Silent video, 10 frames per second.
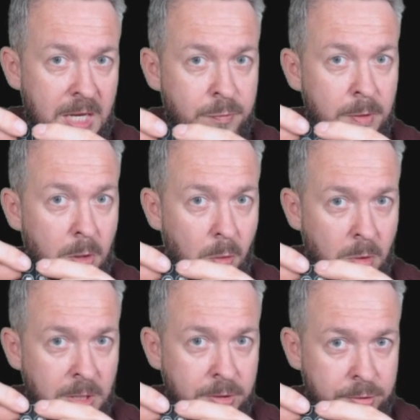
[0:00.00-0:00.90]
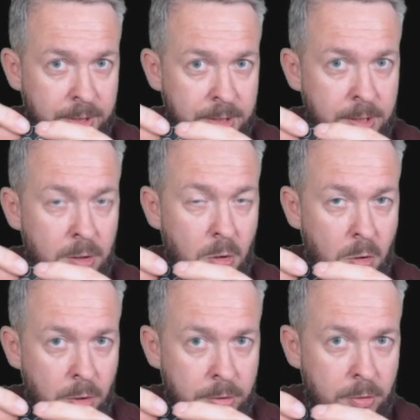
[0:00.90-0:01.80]
It will only trigger
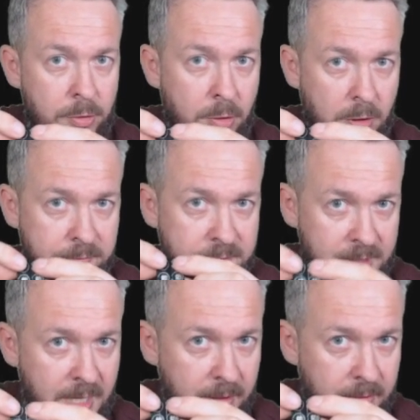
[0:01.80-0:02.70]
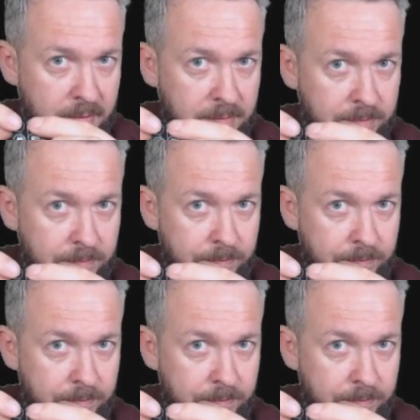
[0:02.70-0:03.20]
on or off state.